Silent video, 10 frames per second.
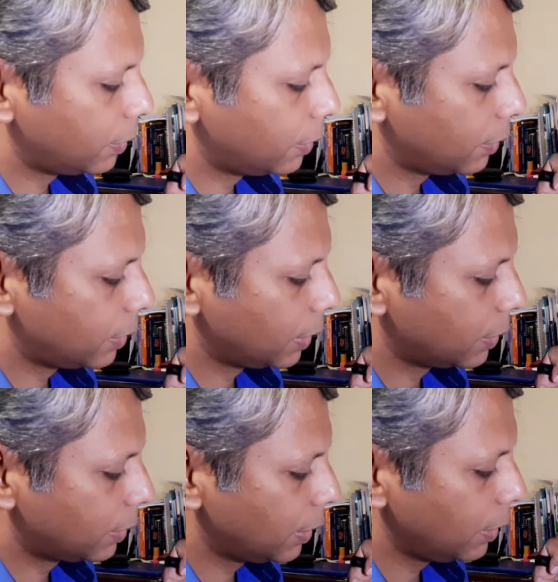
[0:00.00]

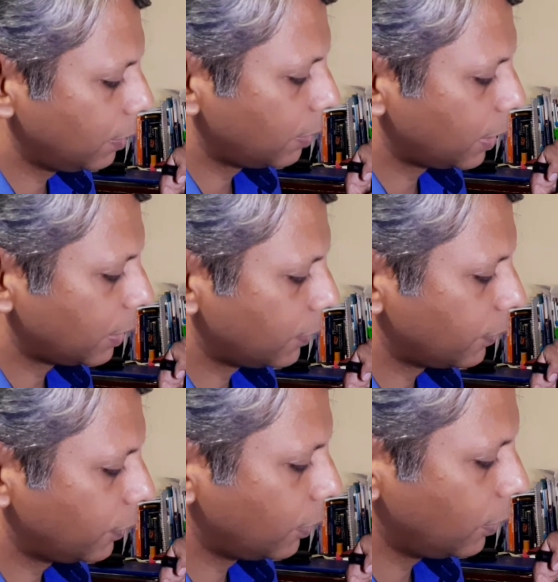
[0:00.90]
16 plus
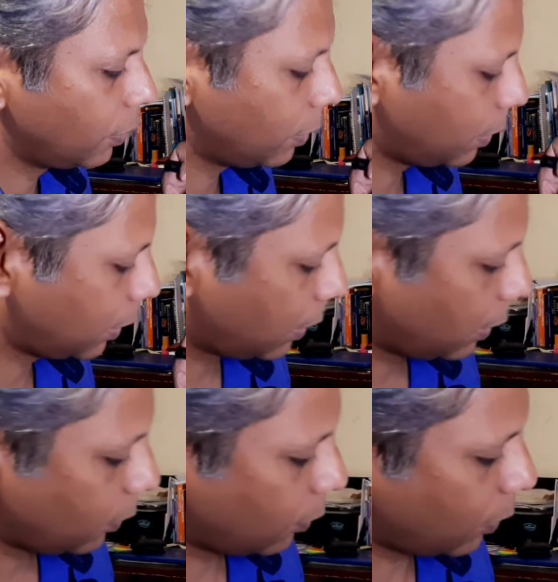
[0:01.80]
4.
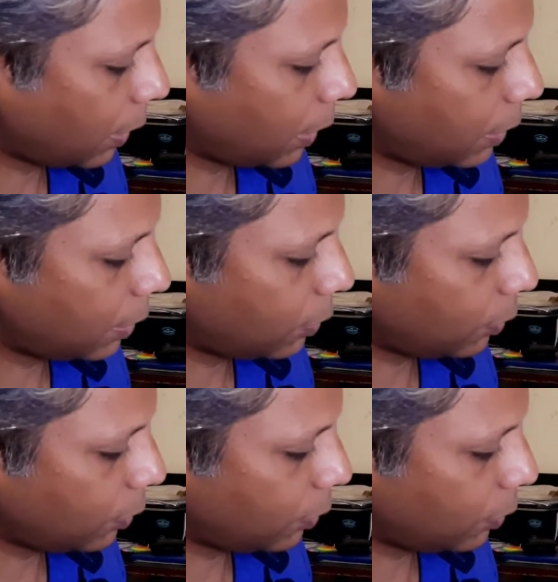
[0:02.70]
192